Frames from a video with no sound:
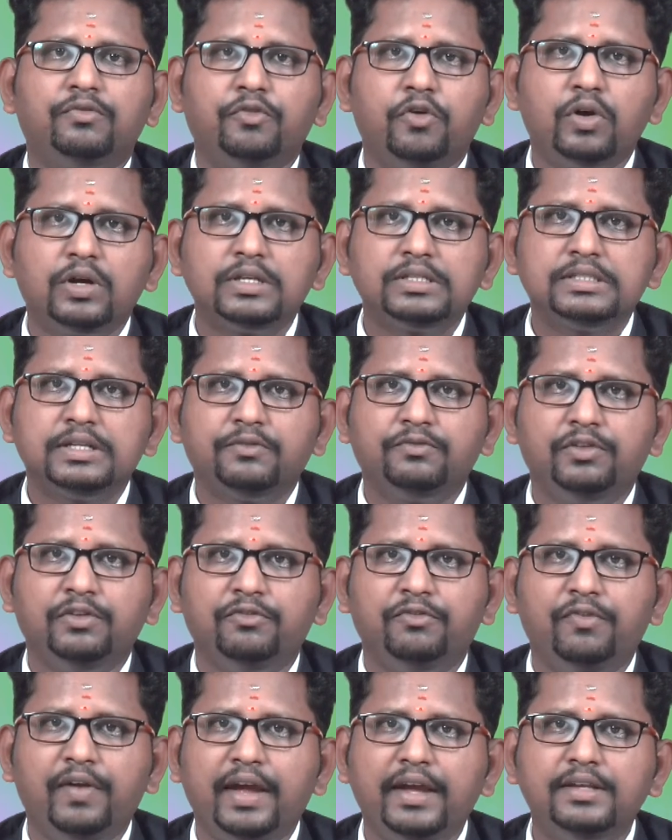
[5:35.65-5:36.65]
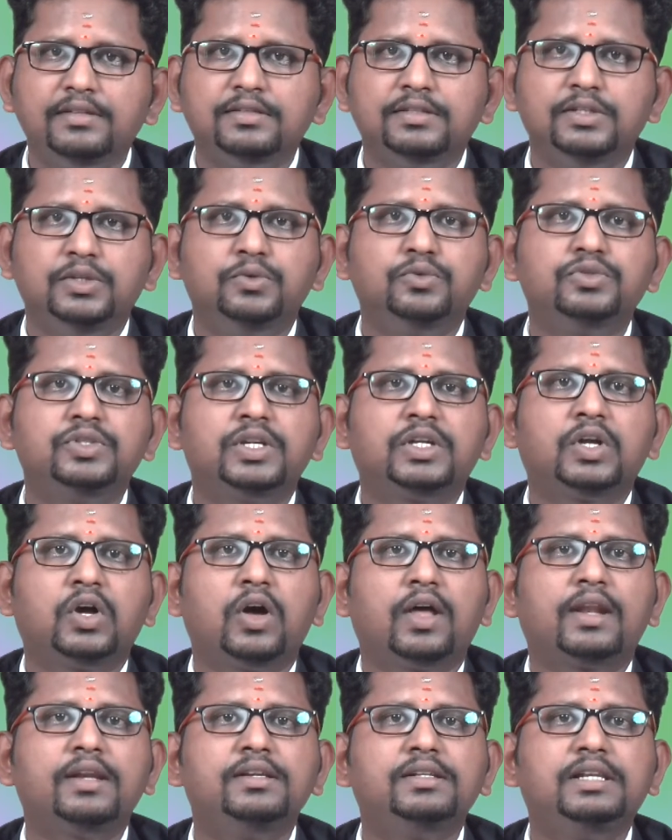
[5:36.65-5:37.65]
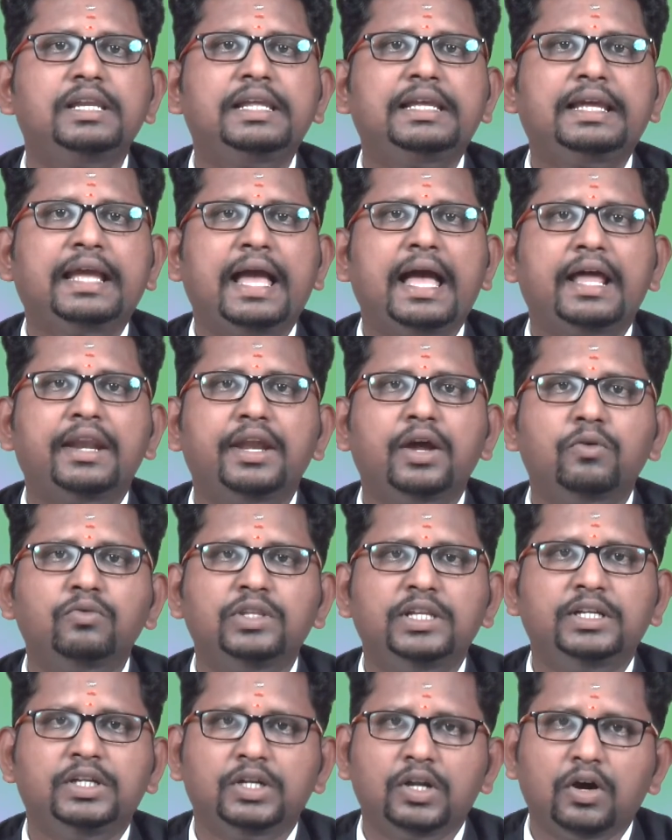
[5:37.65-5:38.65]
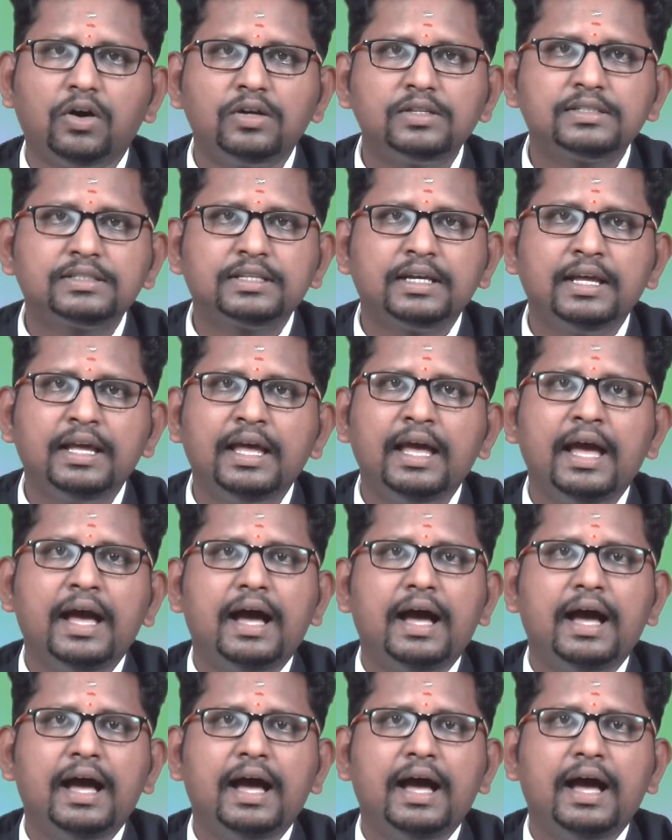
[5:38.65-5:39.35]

the ways user currently carry out the task